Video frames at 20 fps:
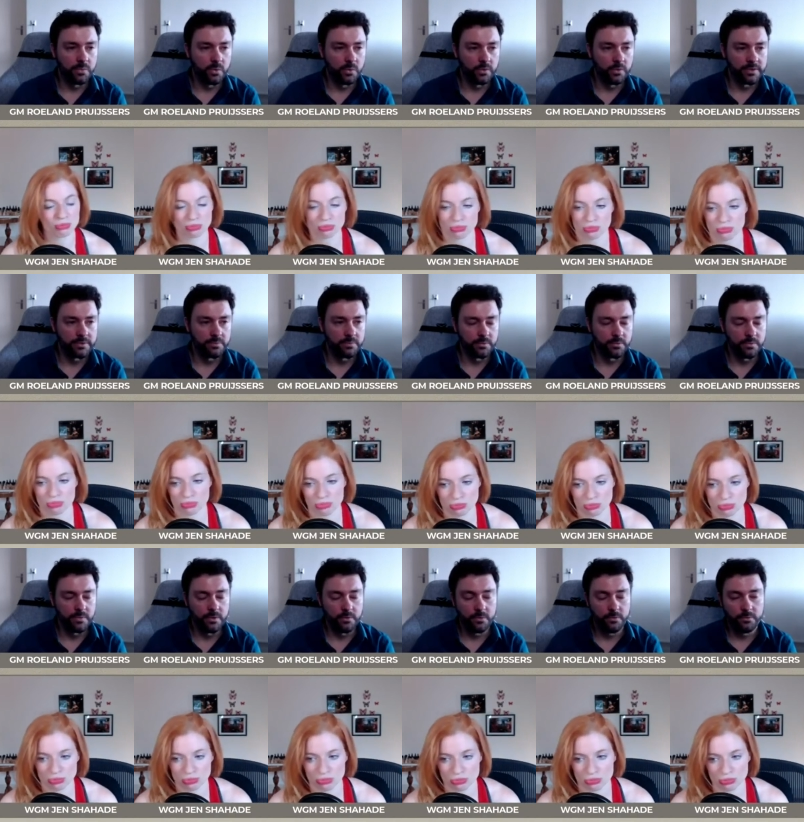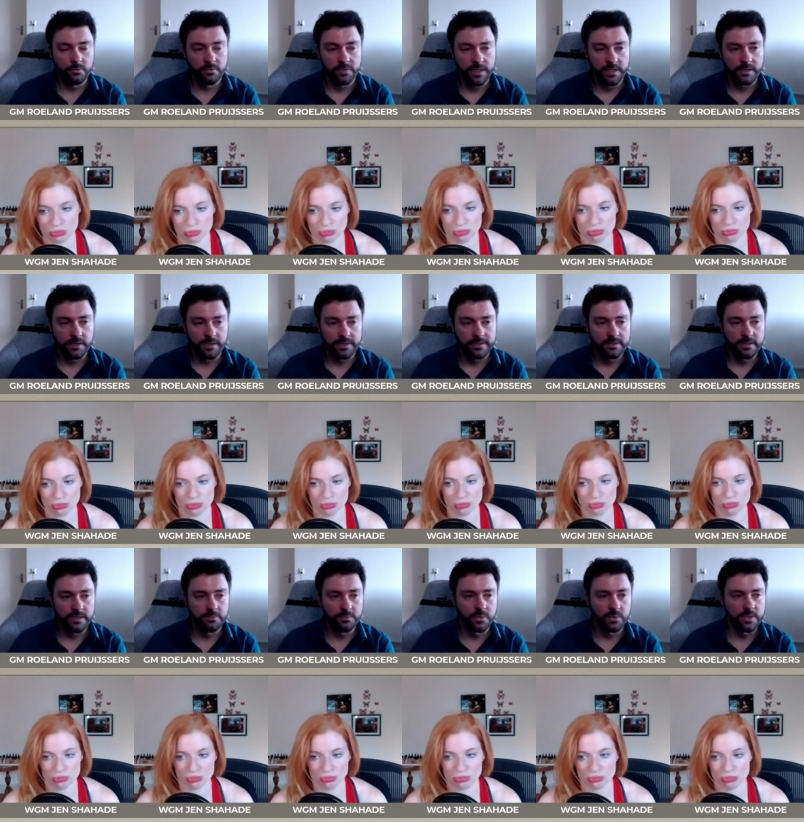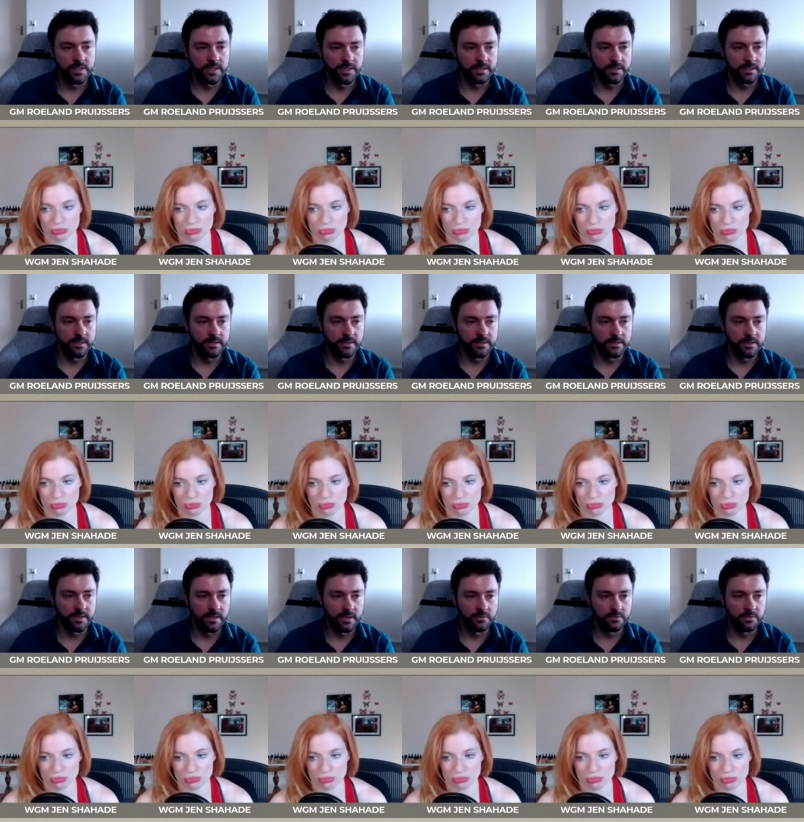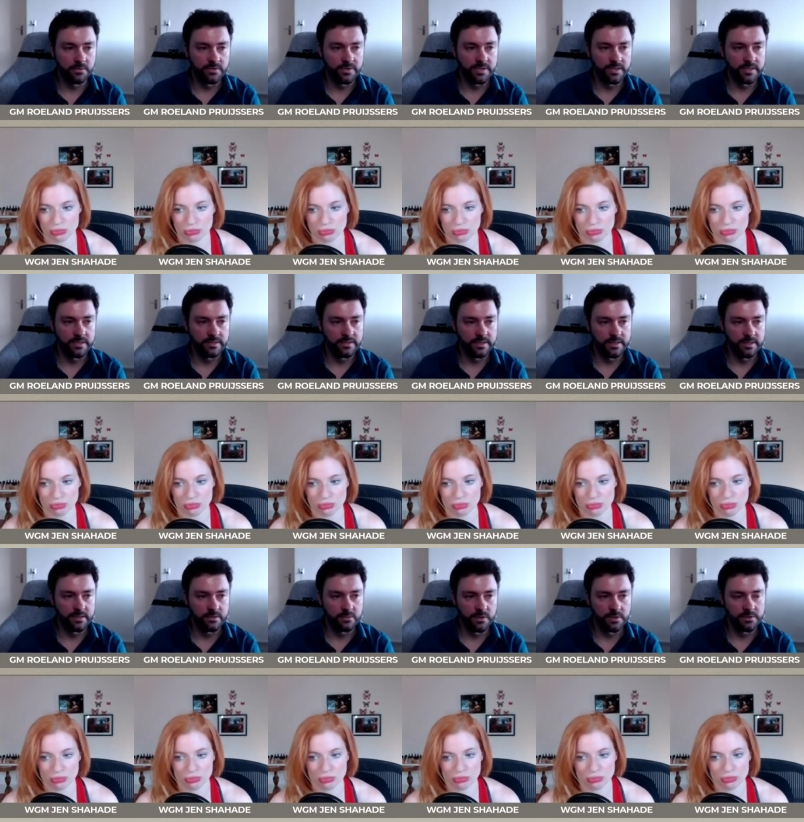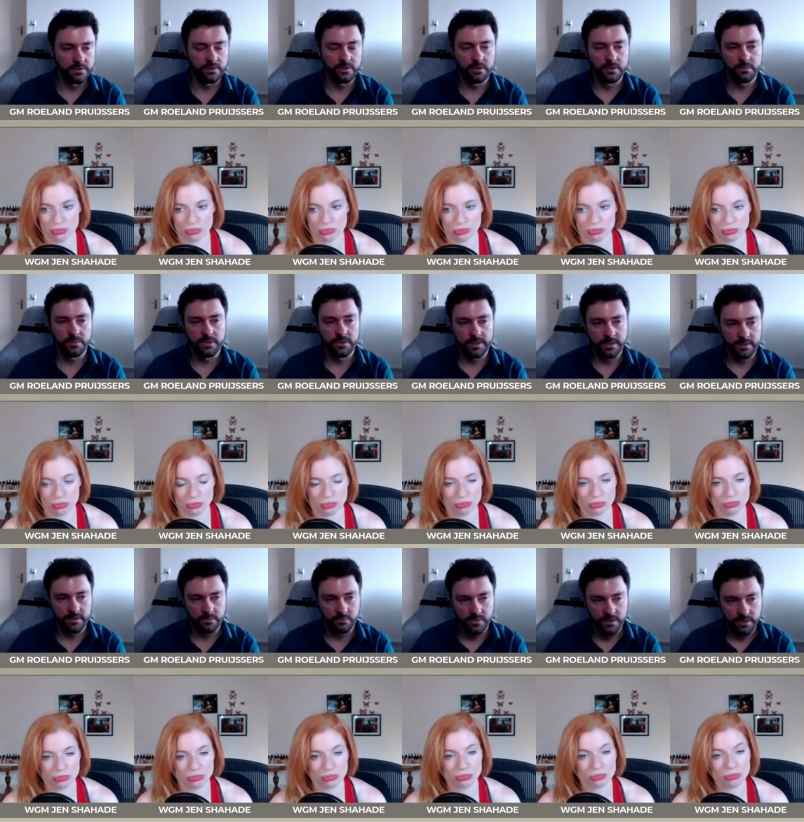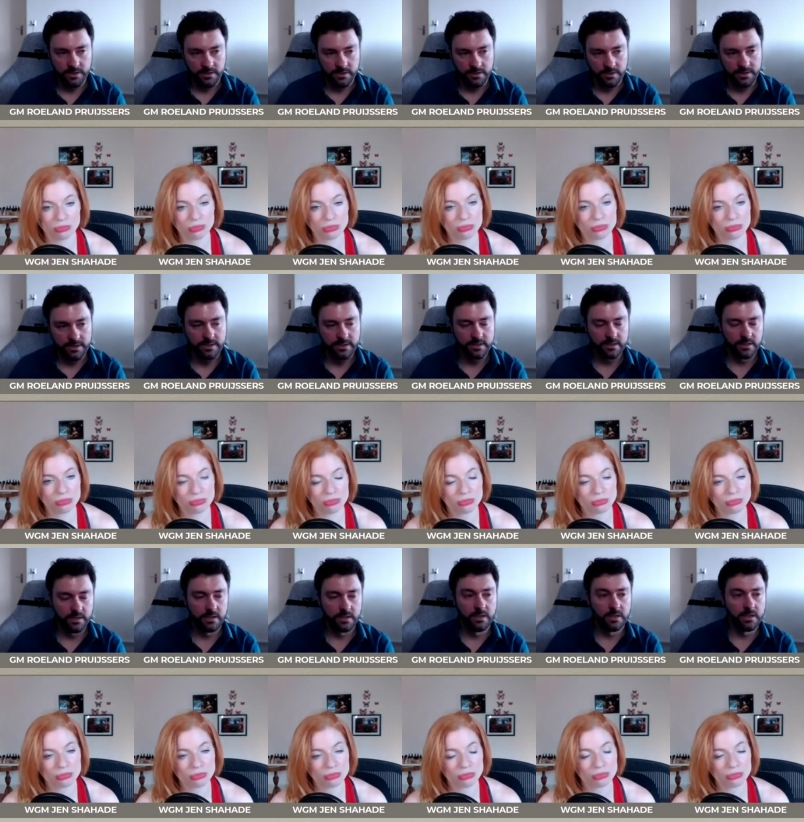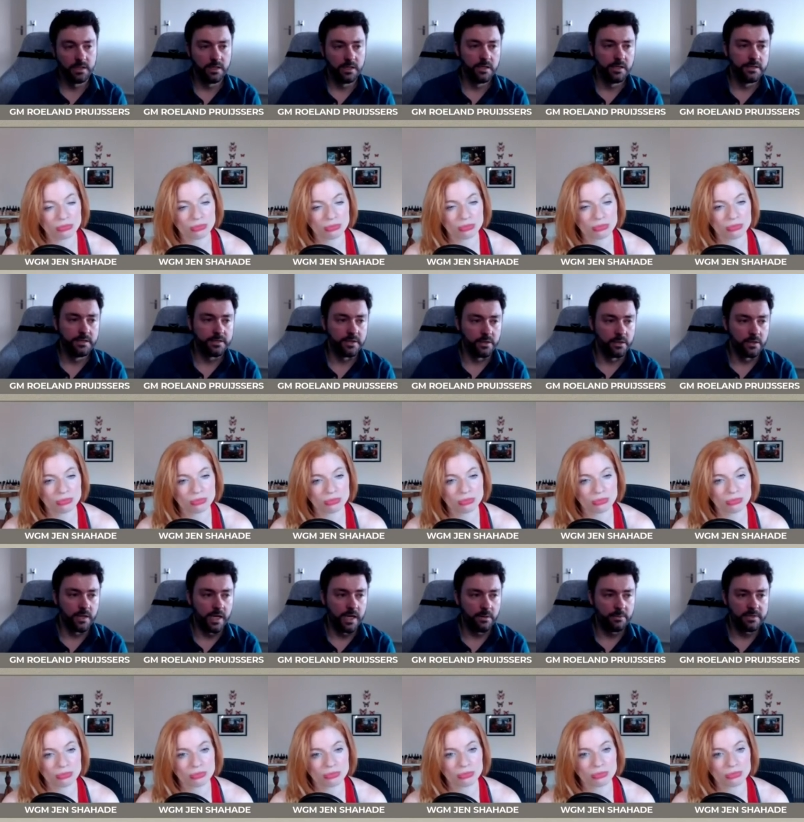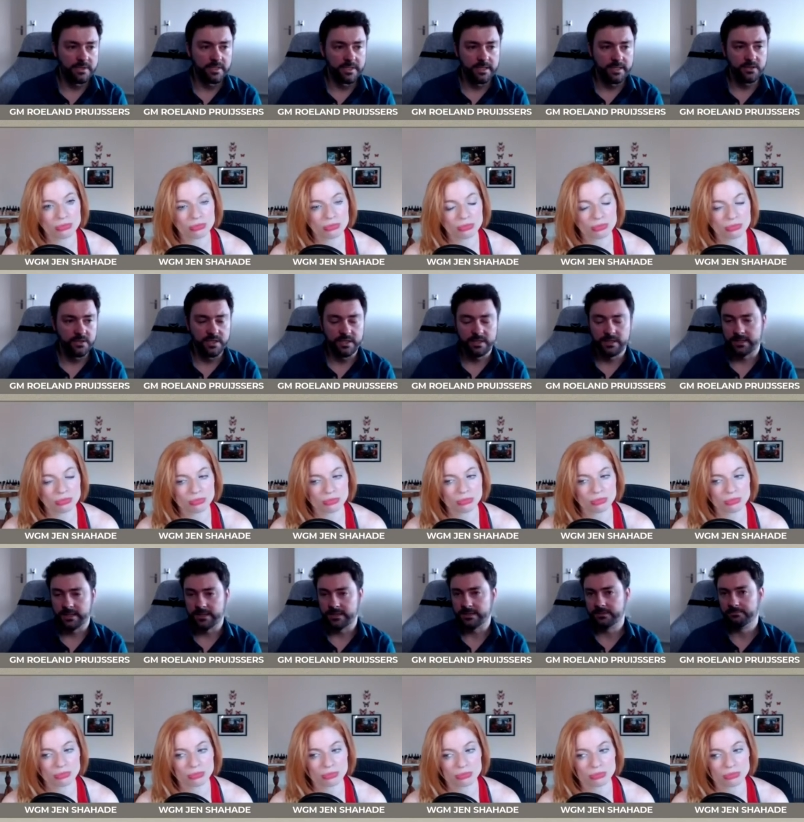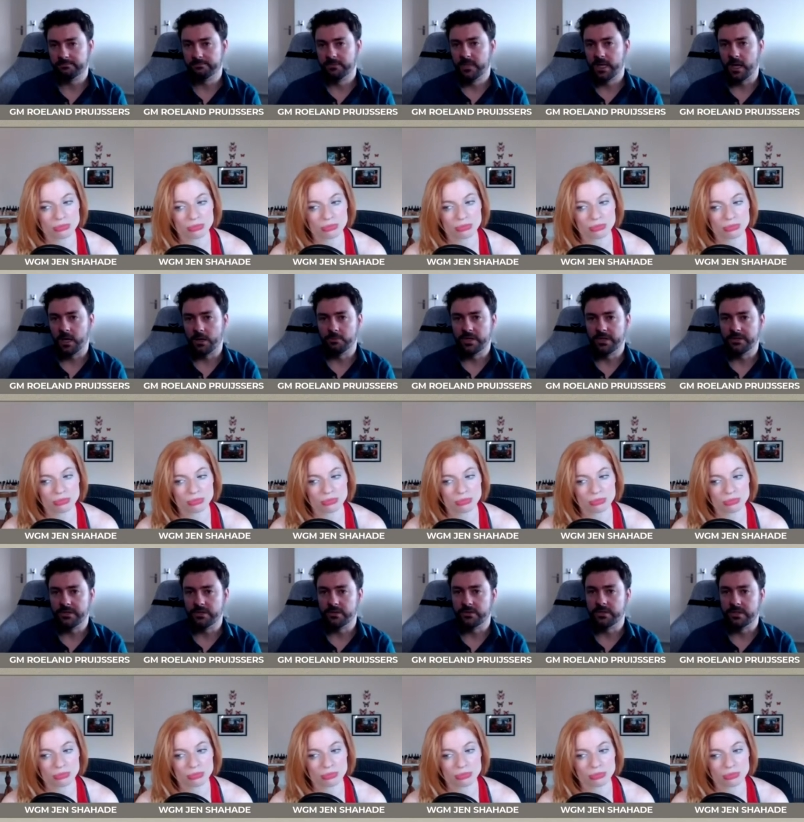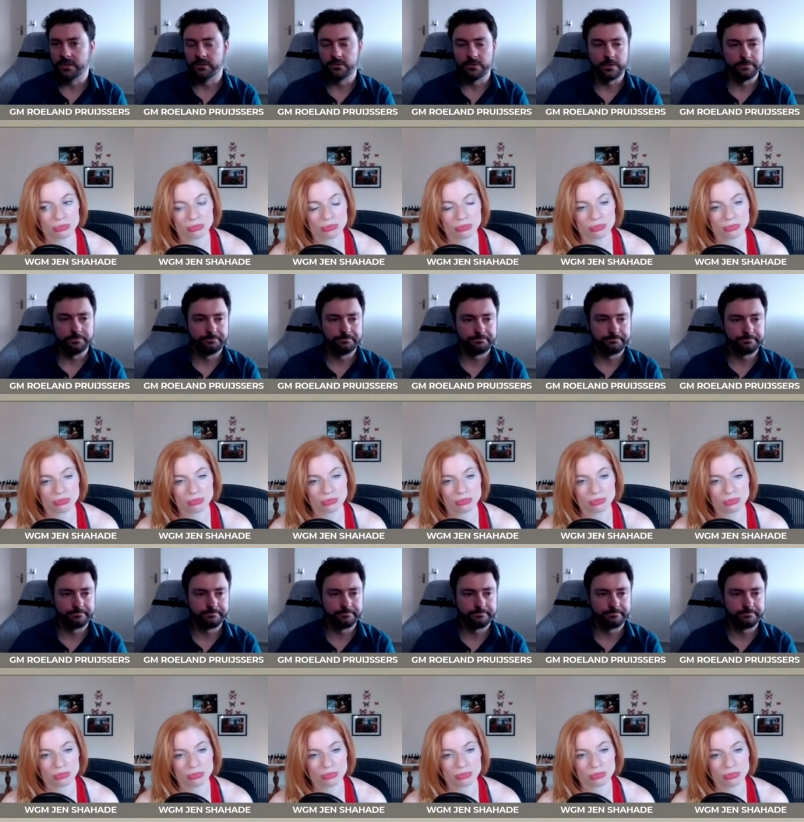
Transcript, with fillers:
Speaker 1: the pawn is very nicely protected instead of on G6 where it's only protected by that knight. So I would say G-takes. How about you, Jennifer?